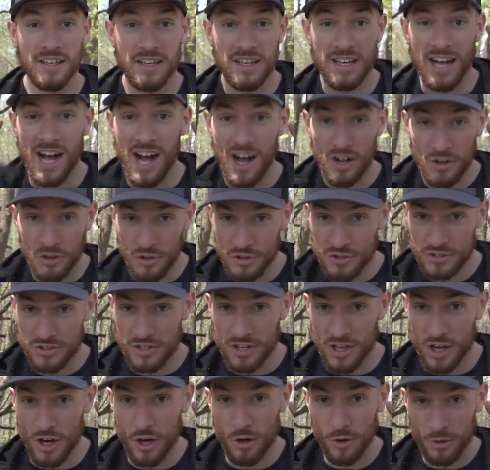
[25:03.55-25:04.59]
Goggles,
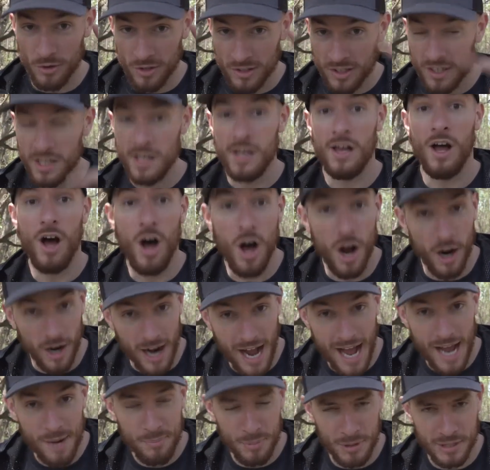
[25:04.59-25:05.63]
though, are
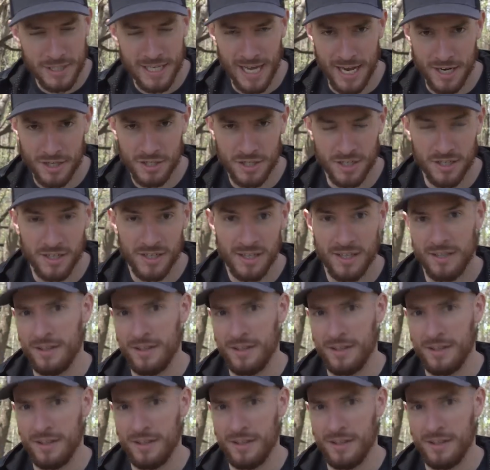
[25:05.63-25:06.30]
eye protection.